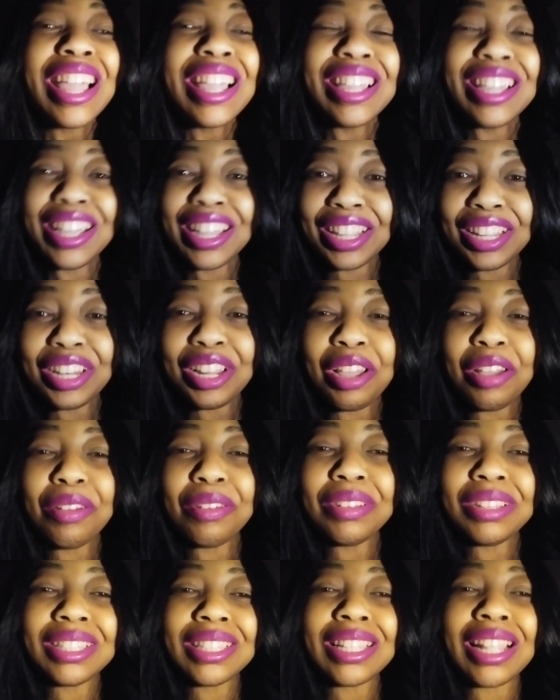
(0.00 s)

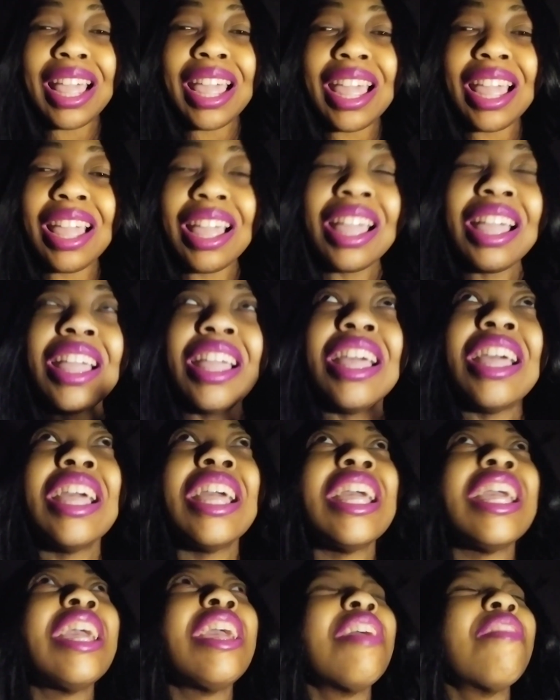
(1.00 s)
It's like
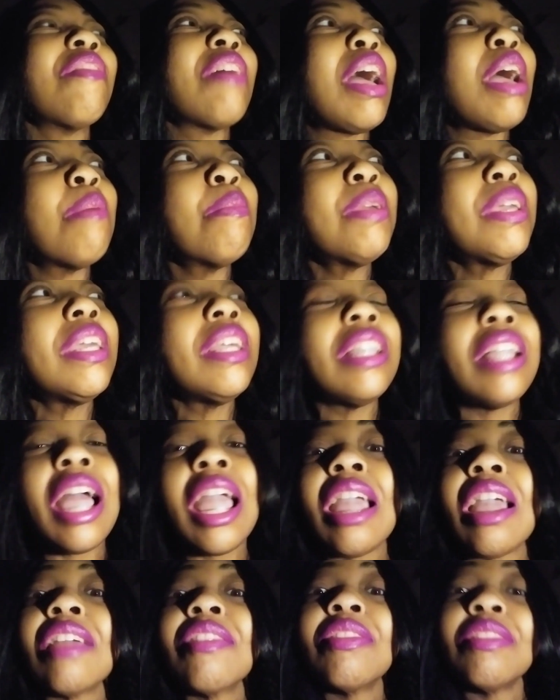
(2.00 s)
if I'm get
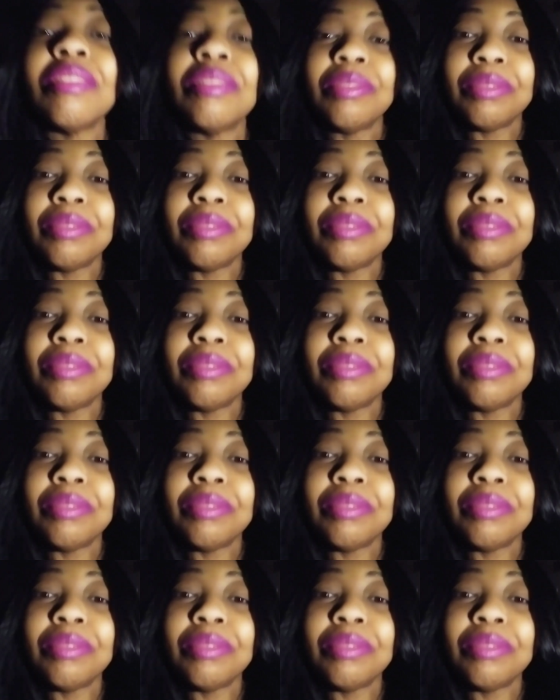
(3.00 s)
like